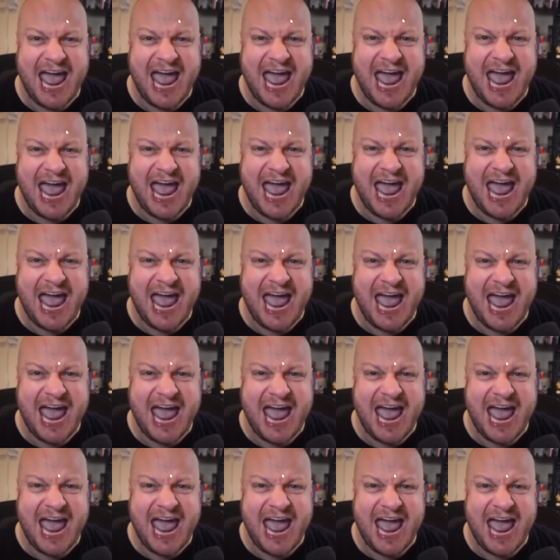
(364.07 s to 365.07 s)

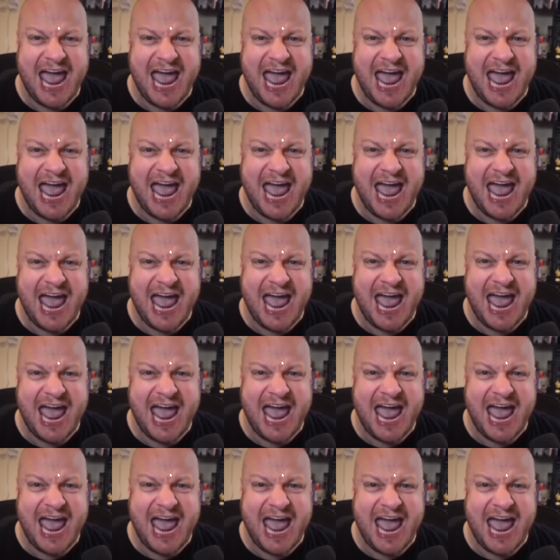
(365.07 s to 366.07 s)

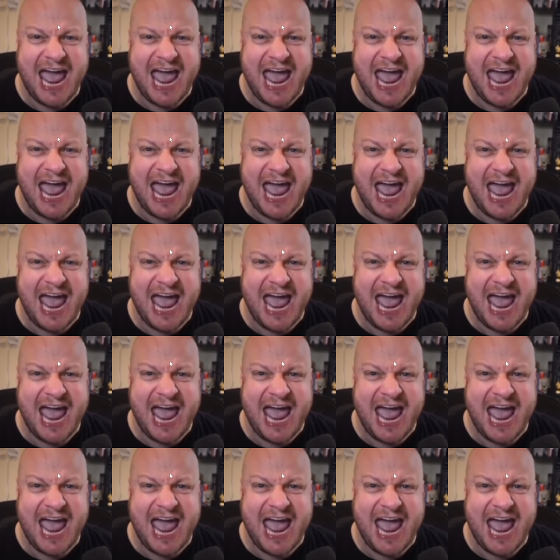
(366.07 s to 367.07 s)

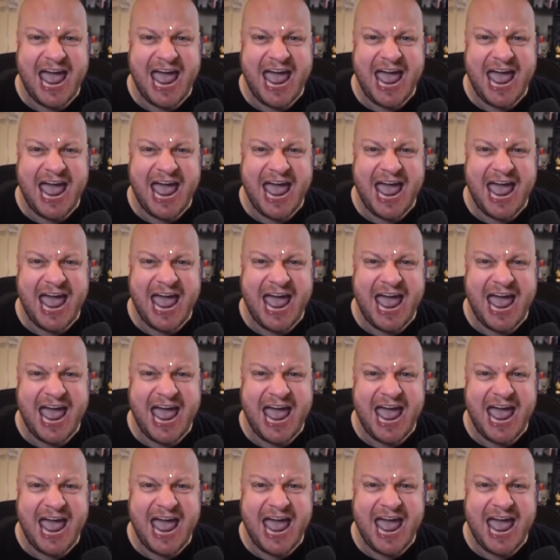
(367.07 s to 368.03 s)
The person shown says nothing.